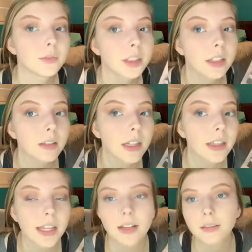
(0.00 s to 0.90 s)
See, like
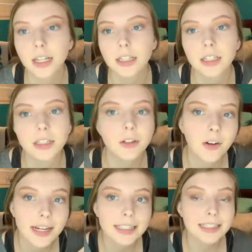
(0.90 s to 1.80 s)
that. Not nothing
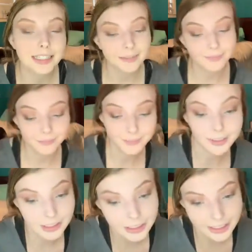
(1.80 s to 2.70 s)
crazy,
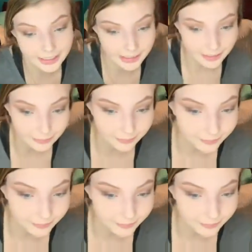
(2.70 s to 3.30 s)
nothing like that.